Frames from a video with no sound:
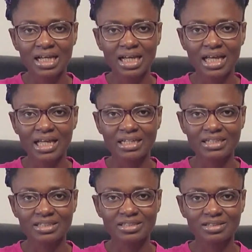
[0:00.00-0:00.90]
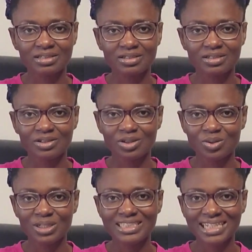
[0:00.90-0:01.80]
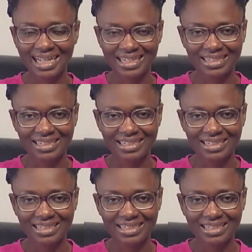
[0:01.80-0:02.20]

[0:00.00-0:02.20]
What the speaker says: and you are done